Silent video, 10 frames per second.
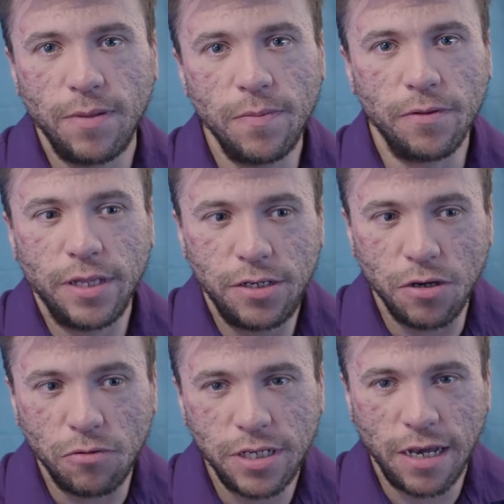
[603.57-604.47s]
the people
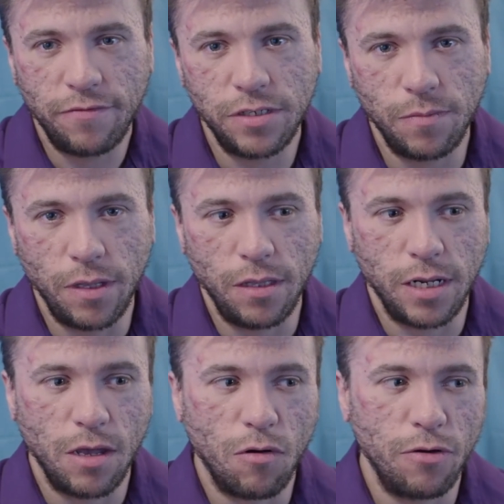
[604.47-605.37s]
that don't have this
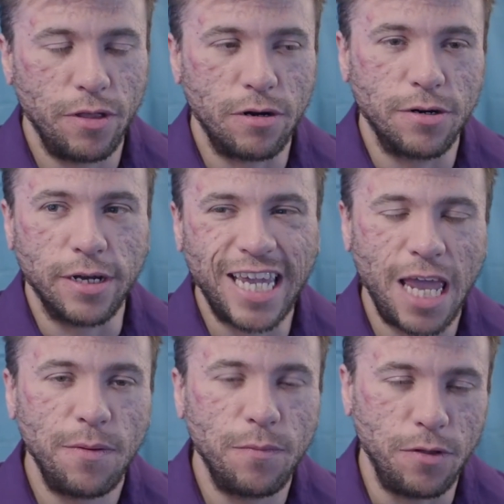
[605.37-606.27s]
ability or that are not
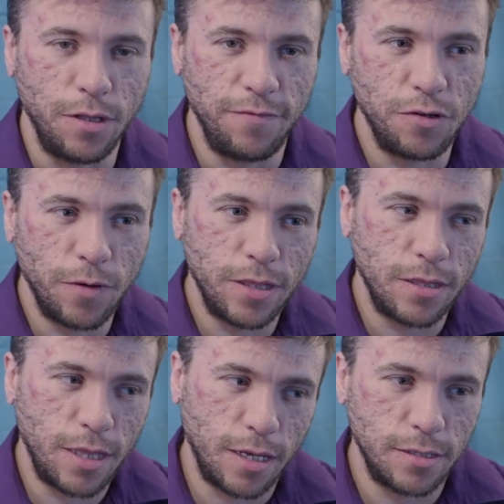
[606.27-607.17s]
capable of doing
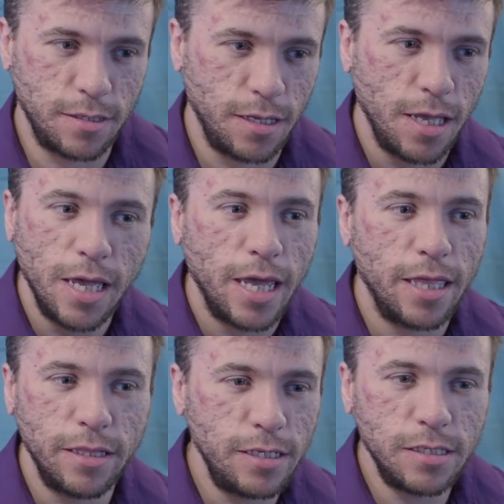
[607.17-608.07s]
the things that,
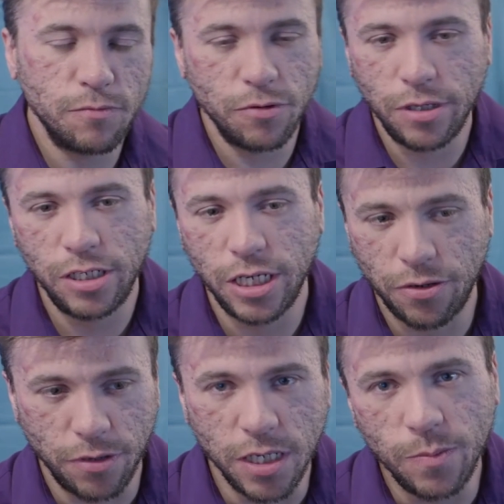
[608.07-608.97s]
and this is really
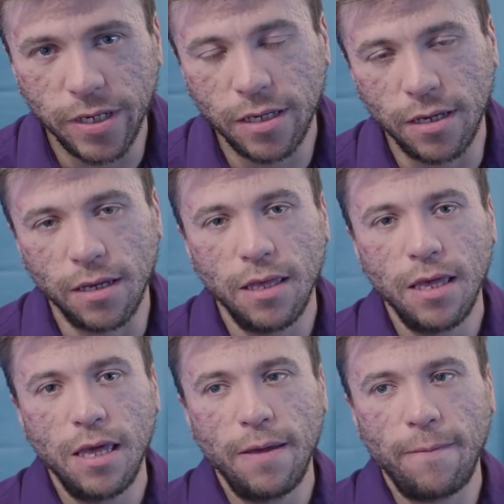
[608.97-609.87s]
generally speaking,
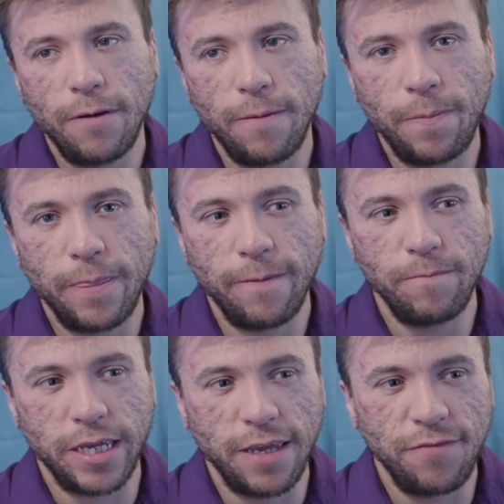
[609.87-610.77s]
but
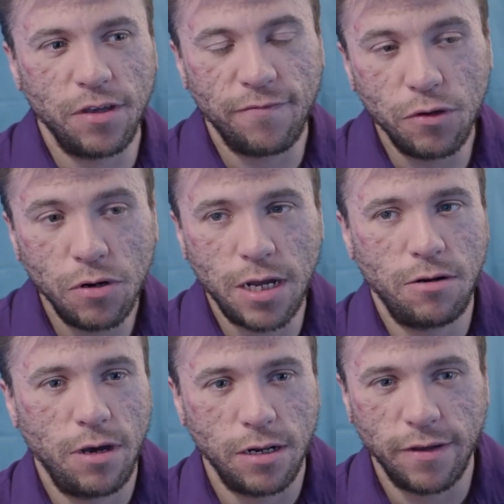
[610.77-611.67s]
like if you do
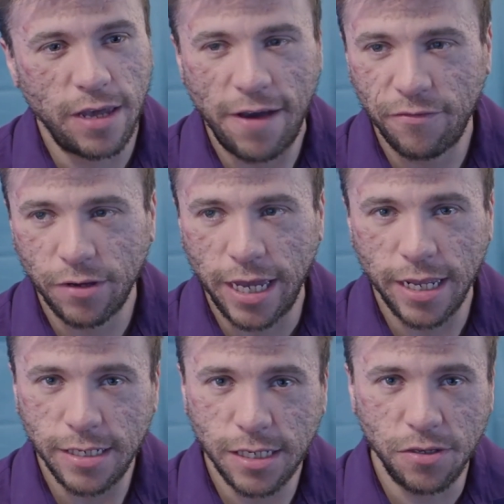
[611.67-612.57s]
not know how to have
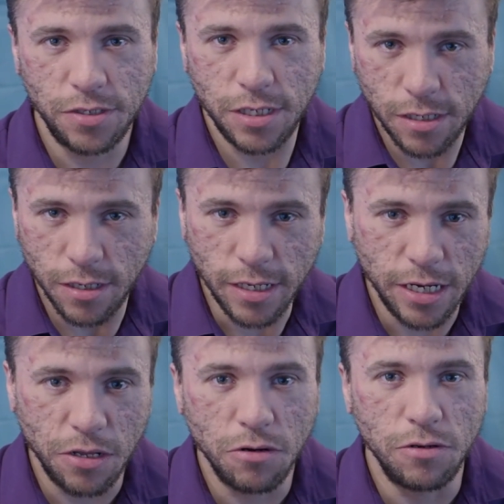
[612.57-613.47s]
any skills to cook
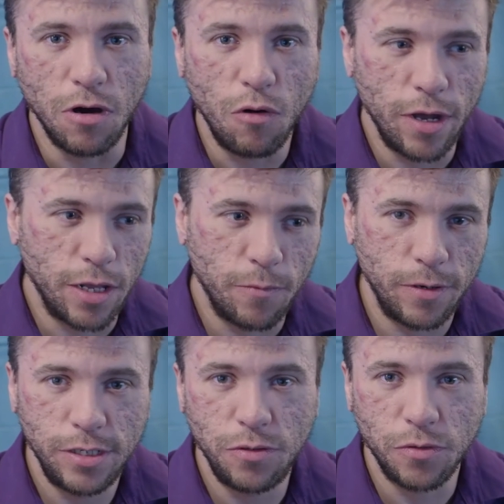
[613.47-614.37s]
and you don't know
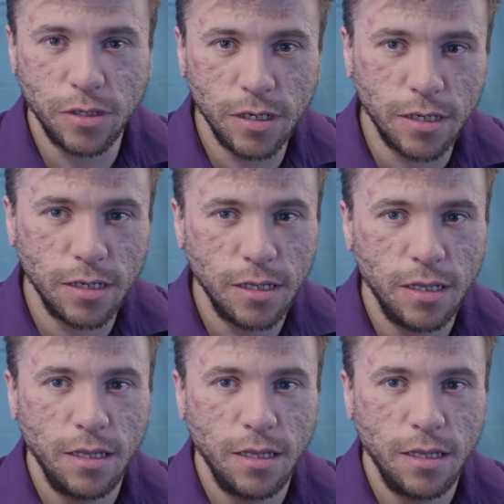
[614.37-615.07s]
anyone to cook,